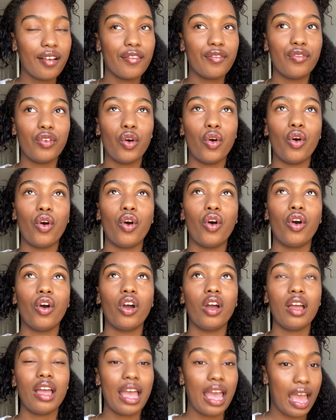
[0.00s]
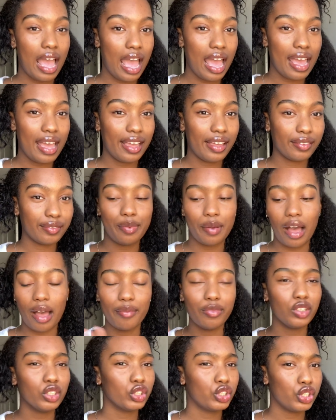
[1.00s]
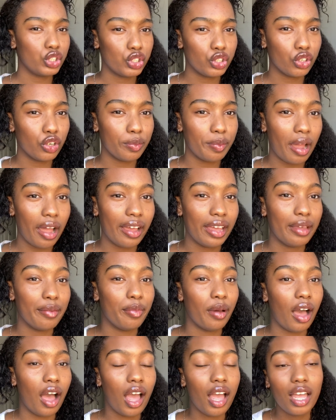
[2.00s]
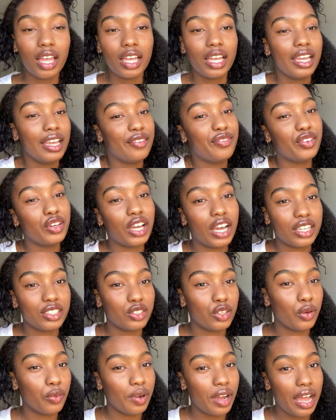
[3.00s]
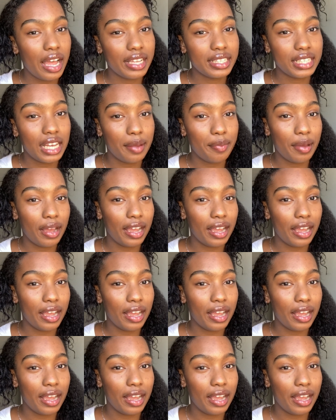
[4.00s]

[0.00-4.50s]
4A, but I'm not too sure about it. But if you guys know what hair type I